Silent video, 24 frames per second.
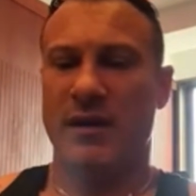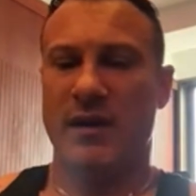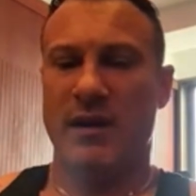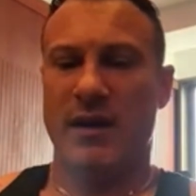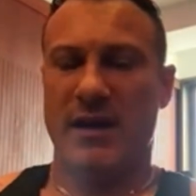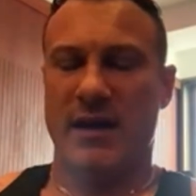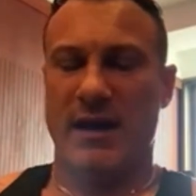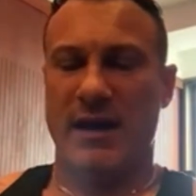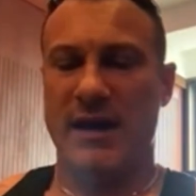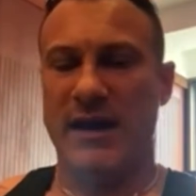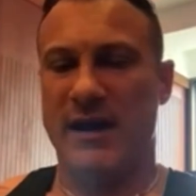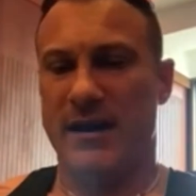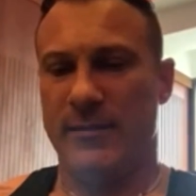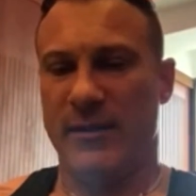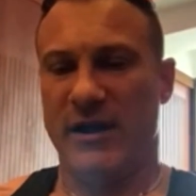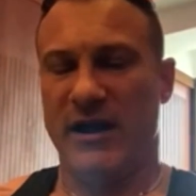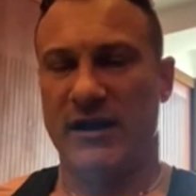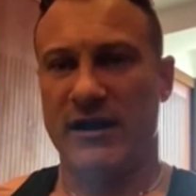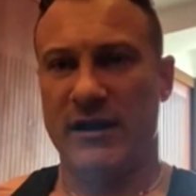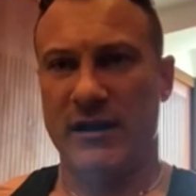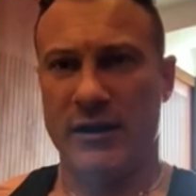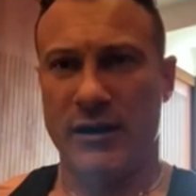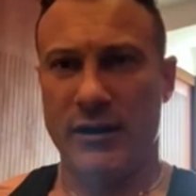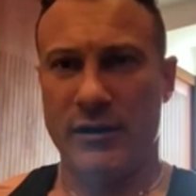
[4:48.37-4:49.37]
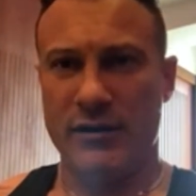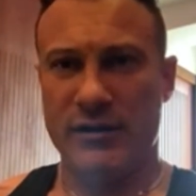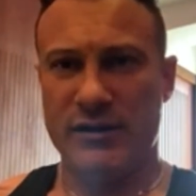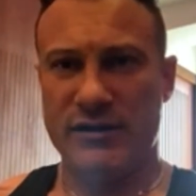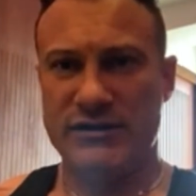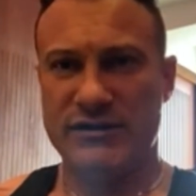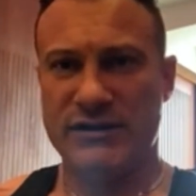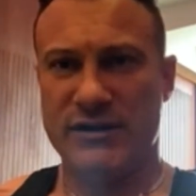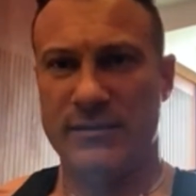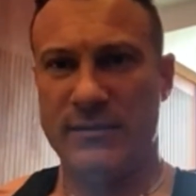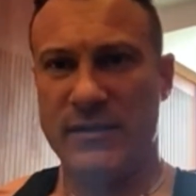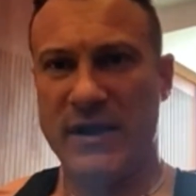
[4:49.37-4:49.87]
And I'm not going to go to the
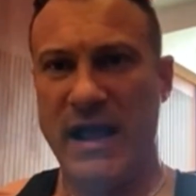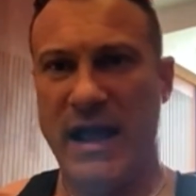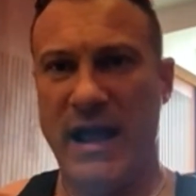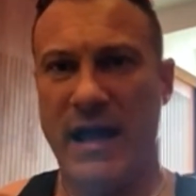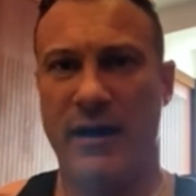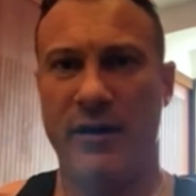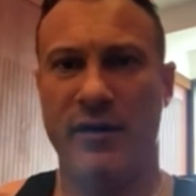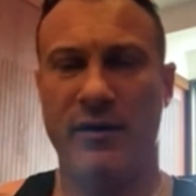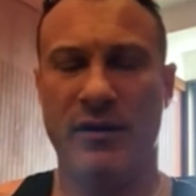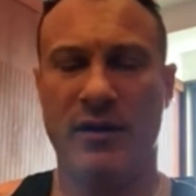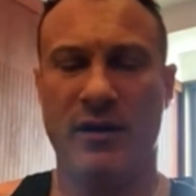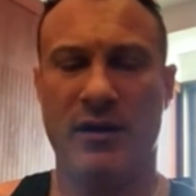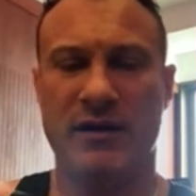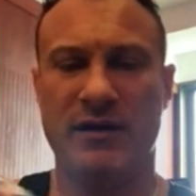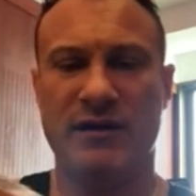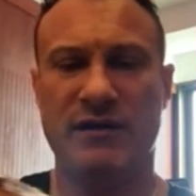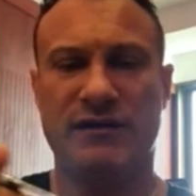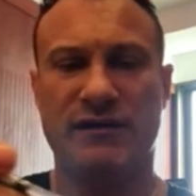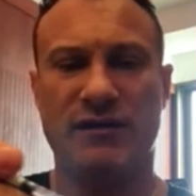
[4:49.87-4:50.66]
gym now, so